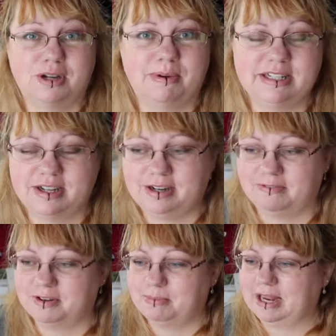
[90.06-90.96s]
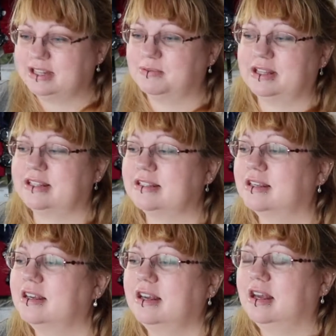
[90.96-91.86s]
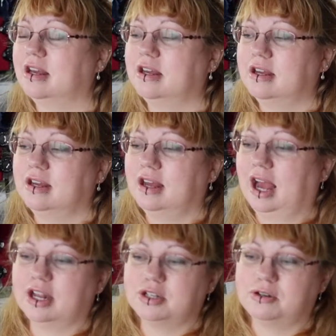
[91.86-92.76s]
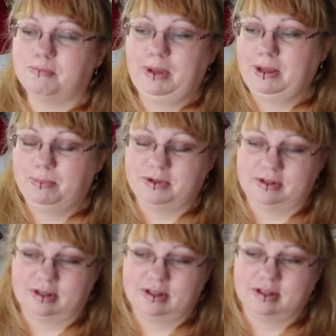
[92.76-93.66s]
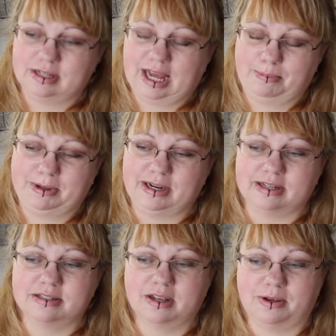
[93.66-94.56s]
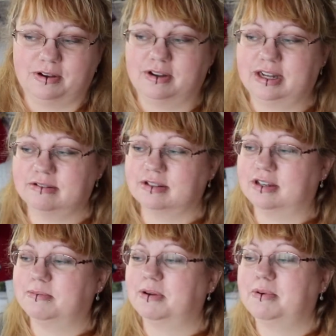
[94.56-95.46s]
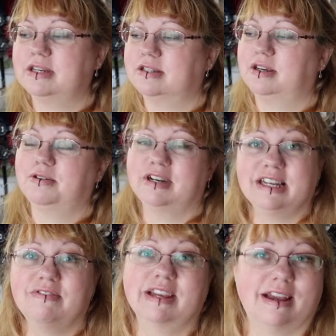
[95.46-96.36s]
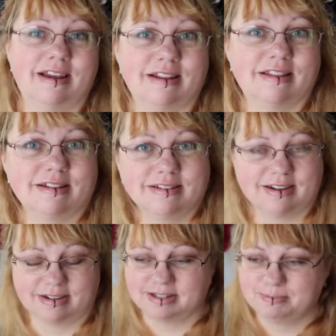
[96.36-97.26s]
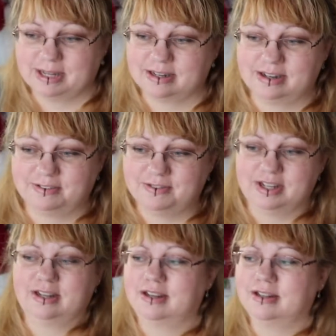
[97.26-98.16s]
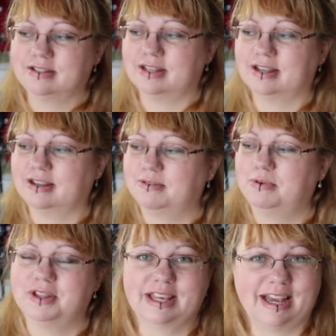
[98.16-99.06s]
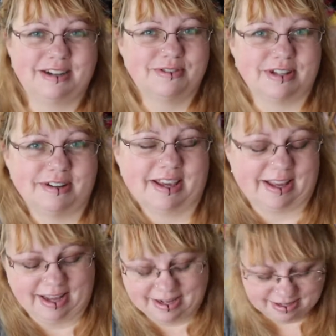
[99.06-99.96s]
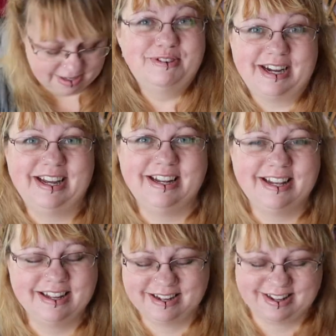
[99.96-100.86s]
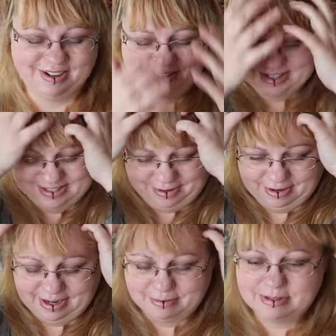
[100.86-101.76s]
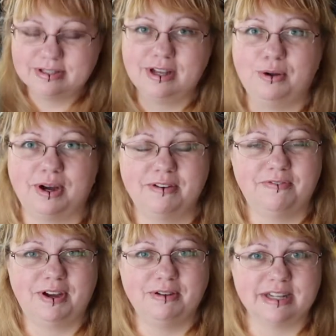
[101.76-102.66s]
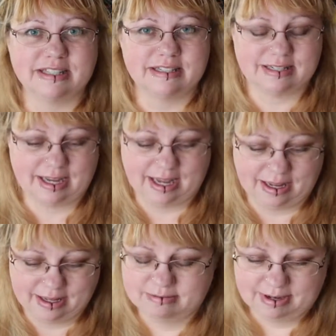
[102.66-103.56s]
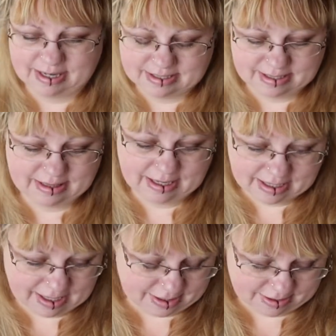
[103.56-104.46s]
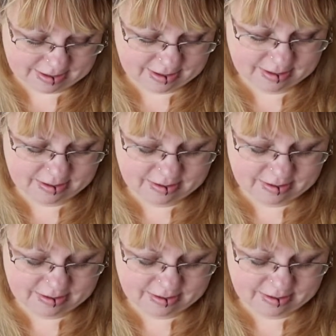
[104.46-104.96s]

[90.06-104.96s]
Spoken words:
job I don't live in a place where there's actual people happenings going on outside my window, or I never get anything done. It's bad enough seeing what the cows are looking at. Right, gosh, sorry, I'm so unfocused today. It's right, think, Helen,